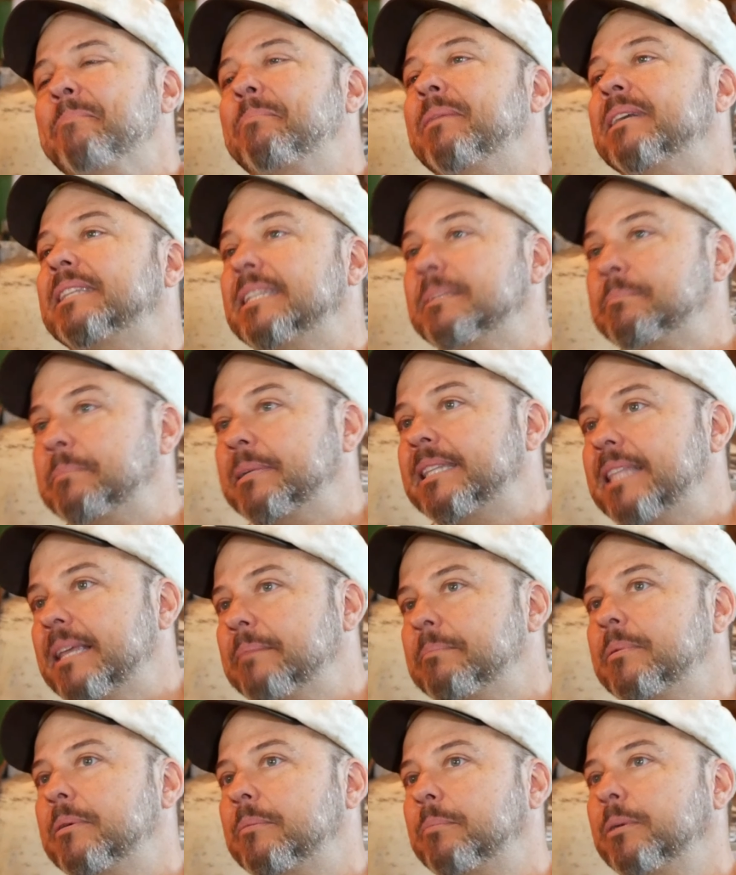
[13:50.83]
But
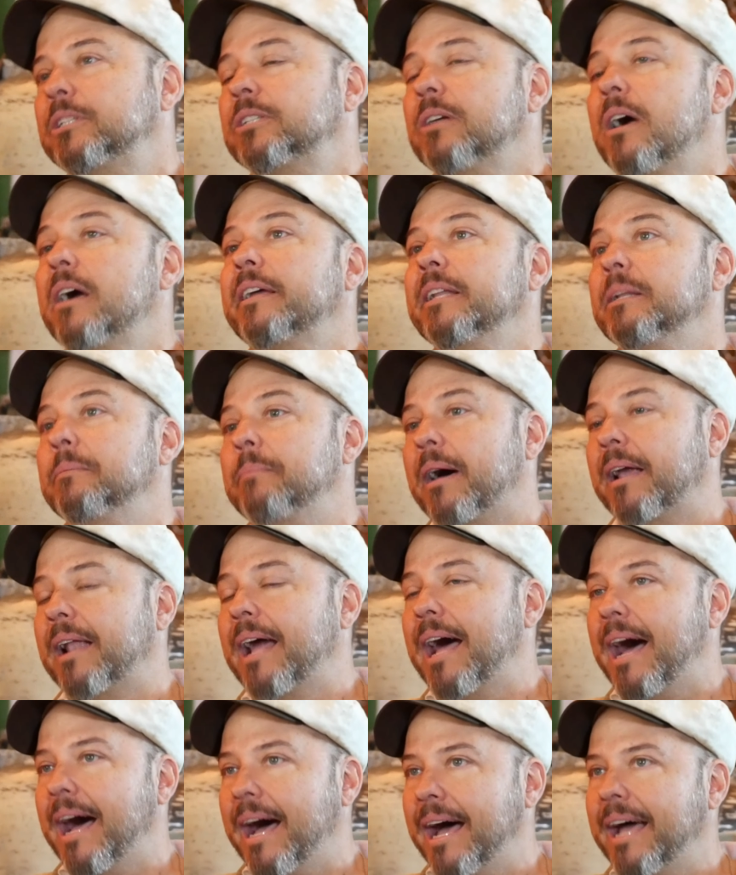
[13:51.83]
we're talking about
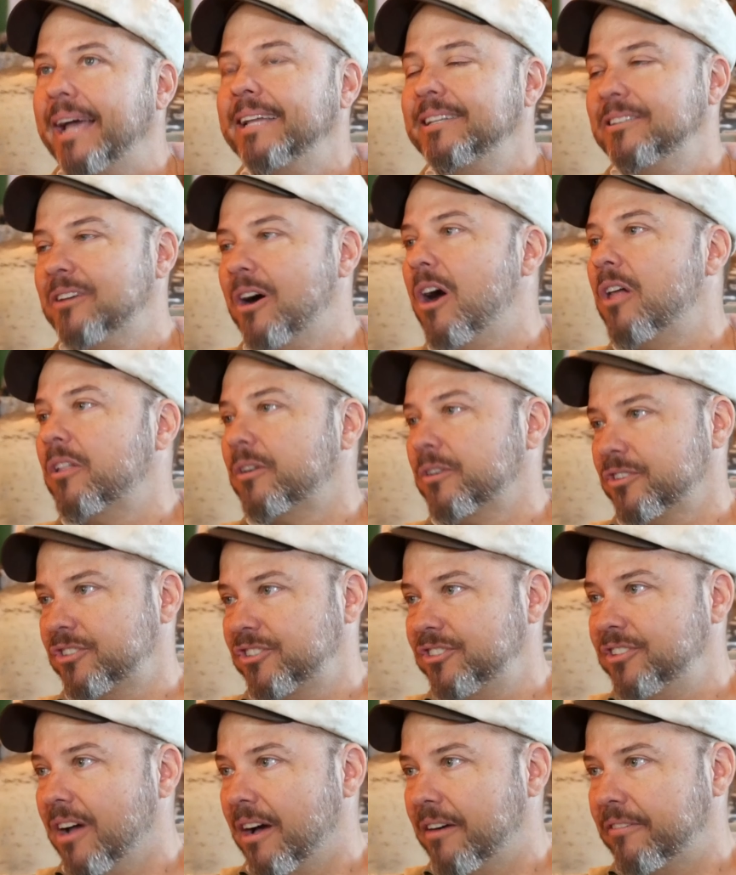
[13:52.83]
high dollar
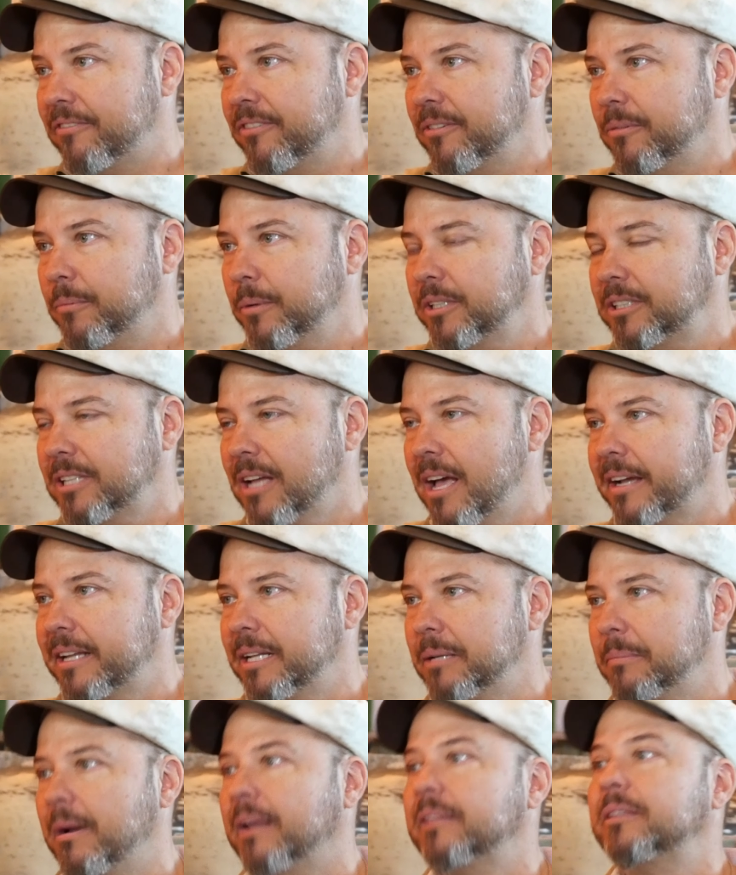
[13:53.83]
stuff. We're
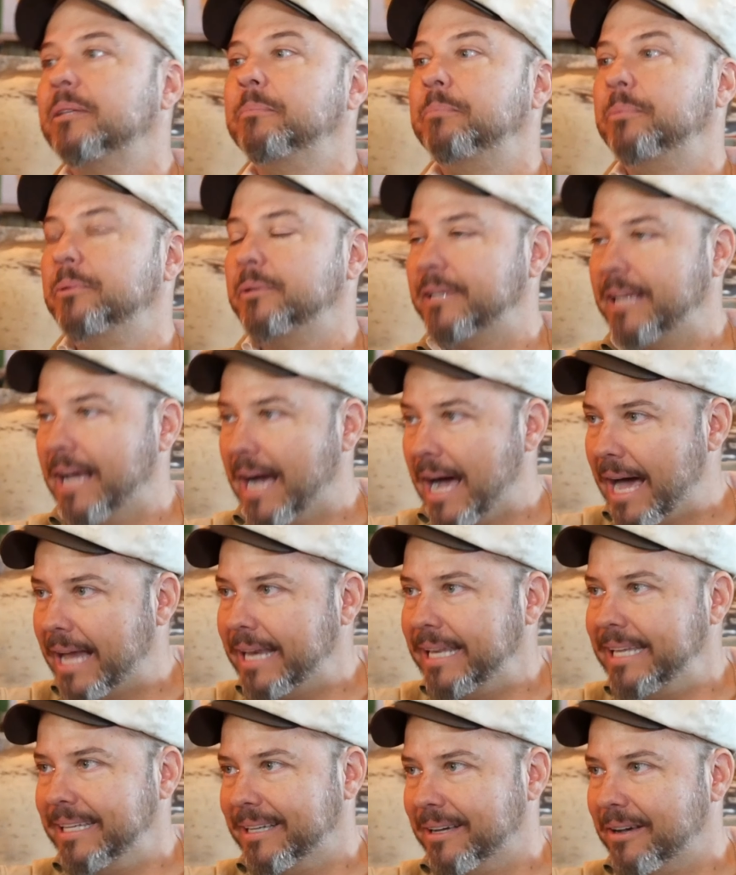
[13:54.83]
talking about the
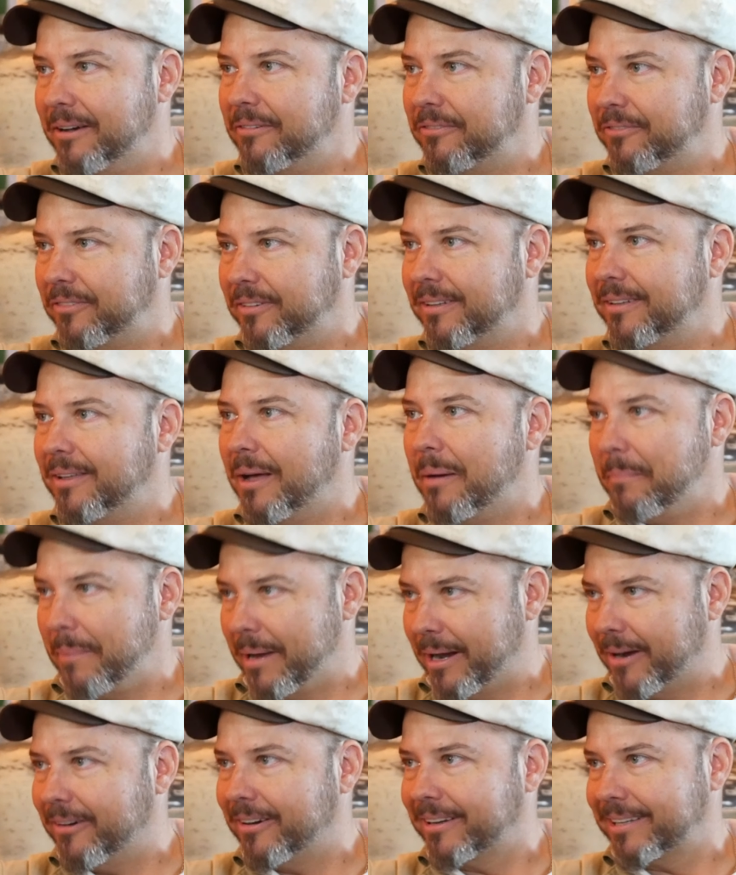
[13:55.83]
Bugatti of
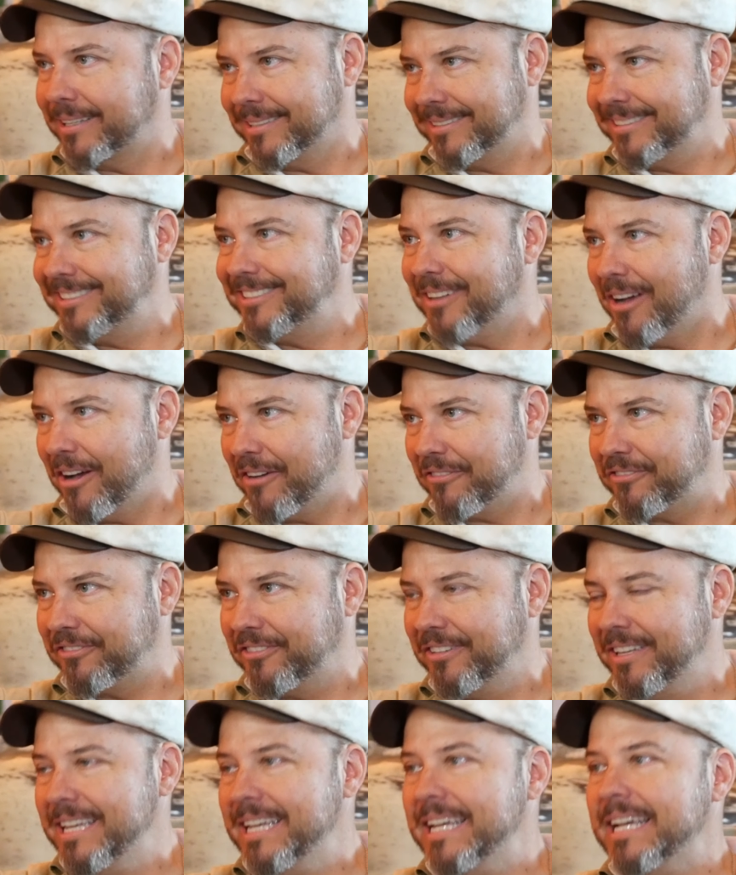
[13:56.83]
America
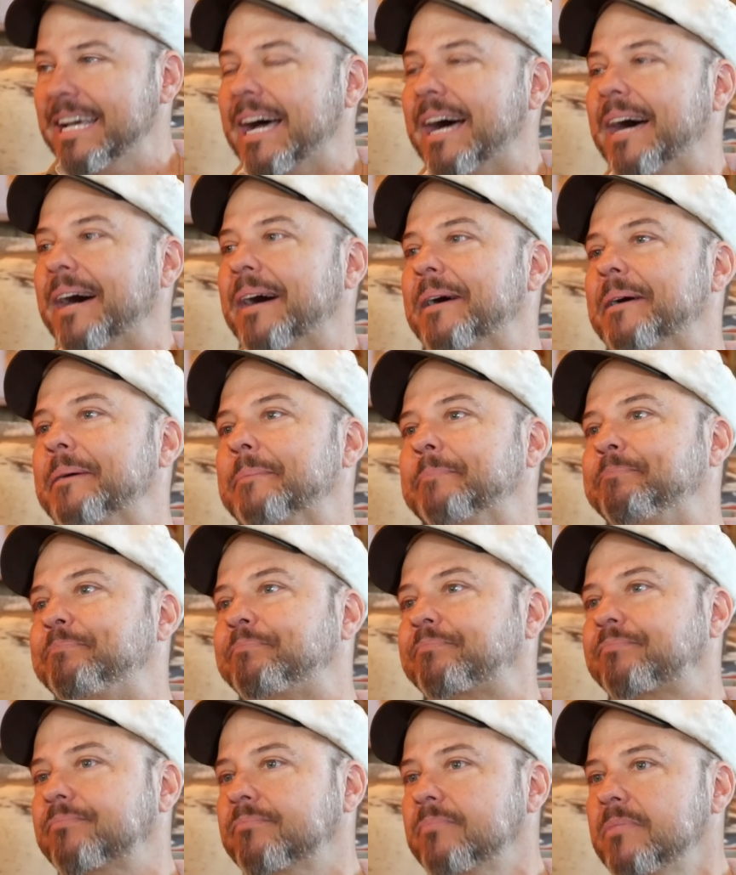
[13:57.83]
stuff.
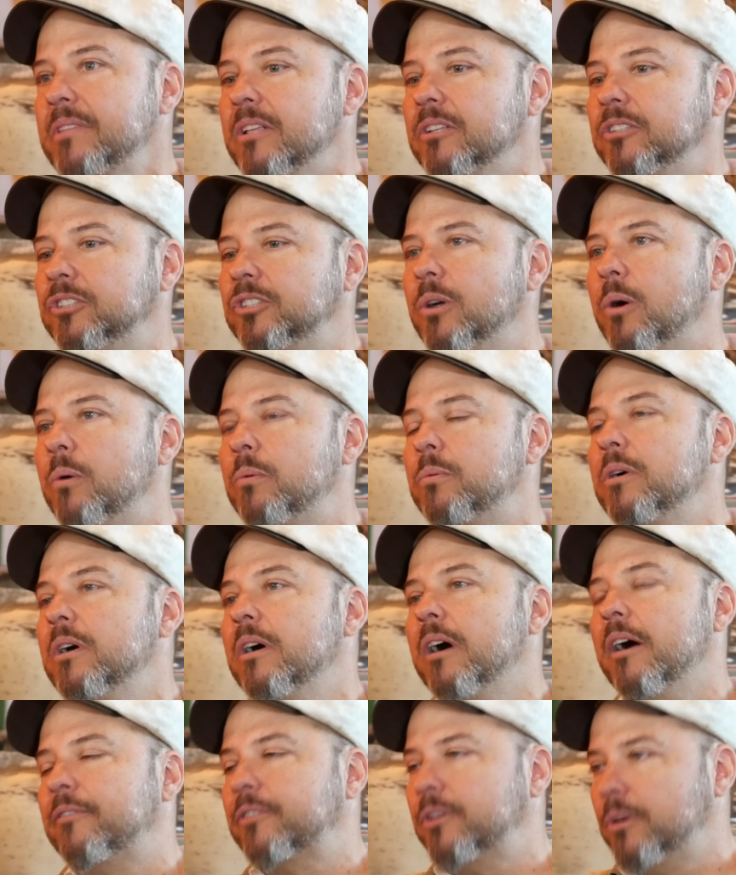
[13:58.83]
So
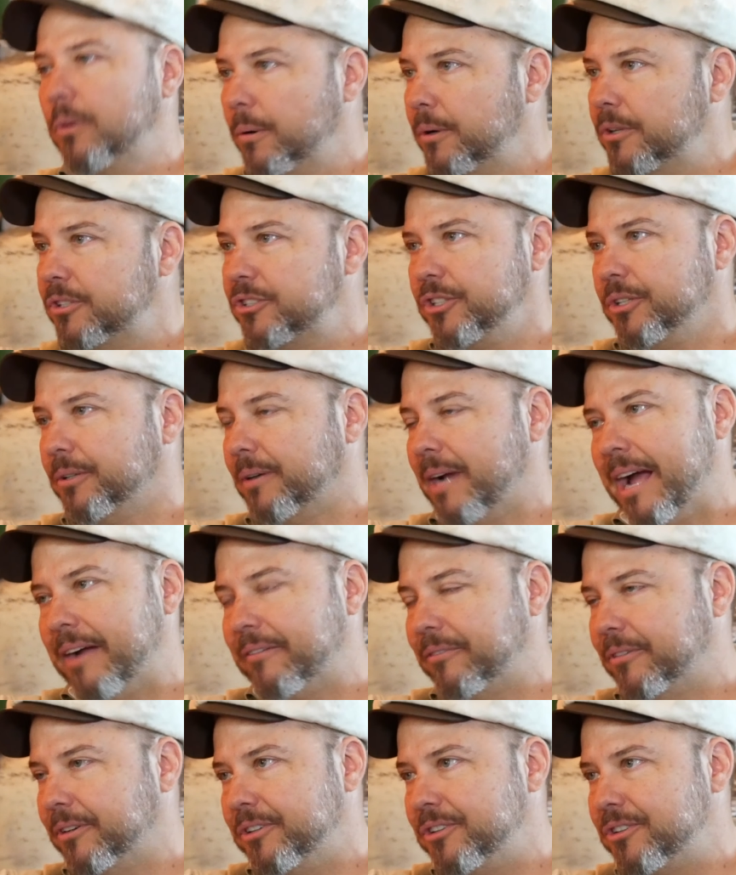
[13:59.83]
of course your
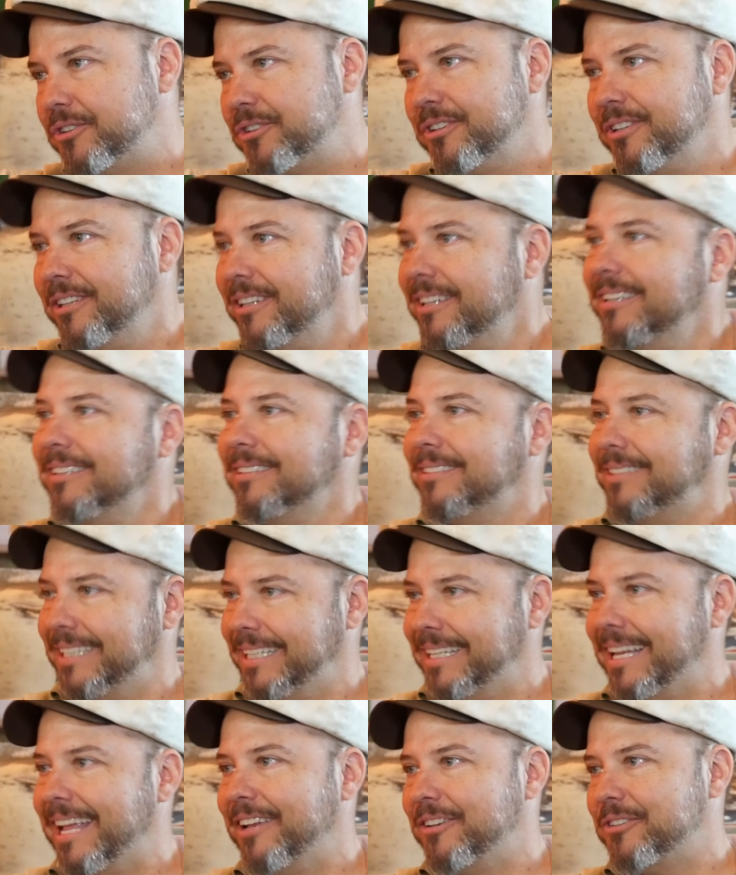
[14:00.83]
average
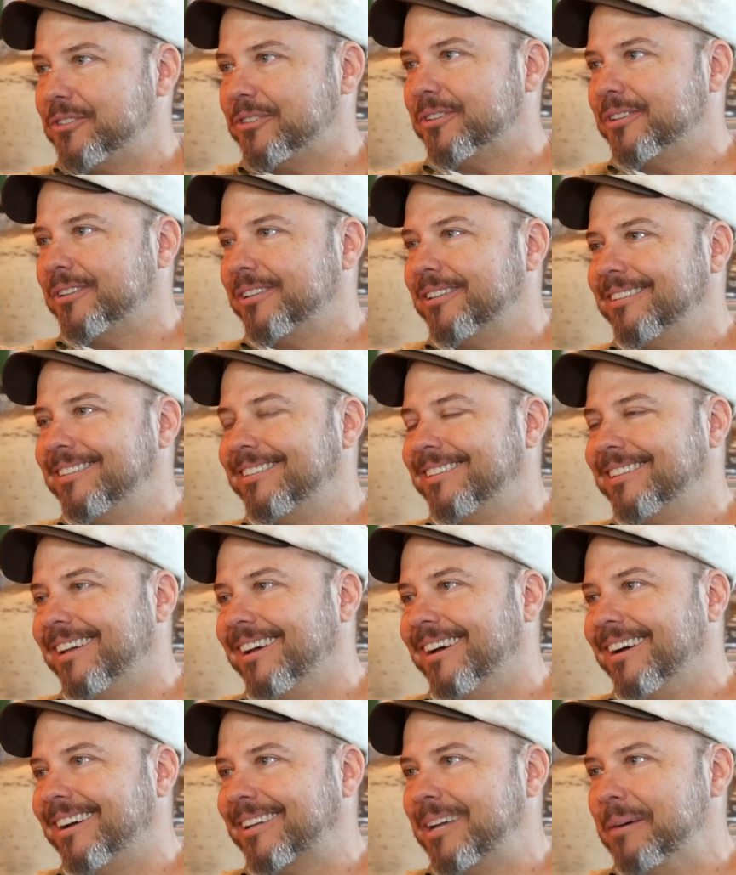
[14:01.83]
teenager
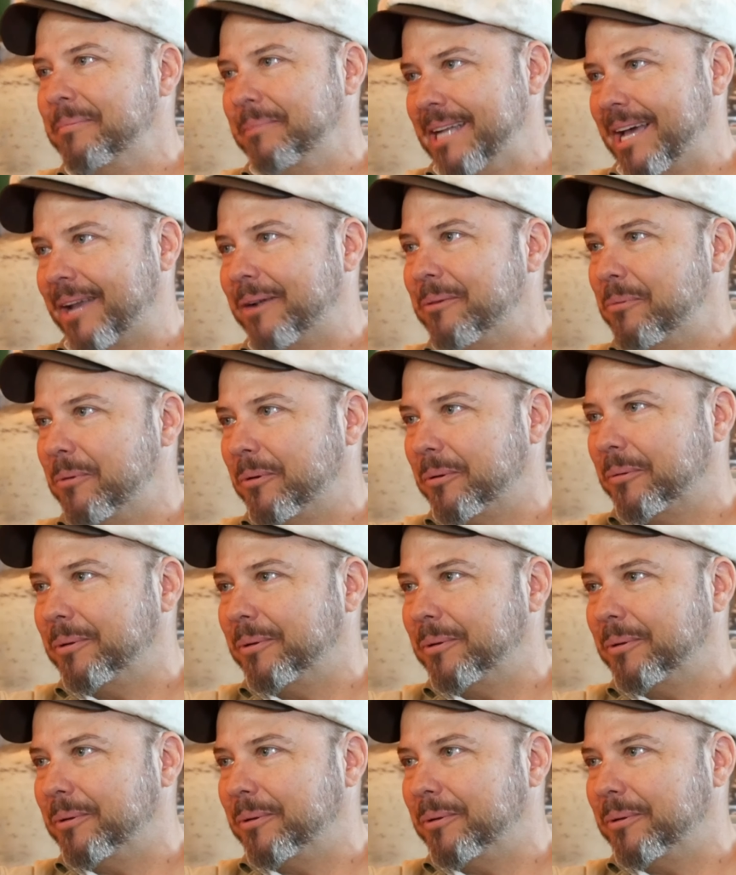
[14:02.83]
coming out of World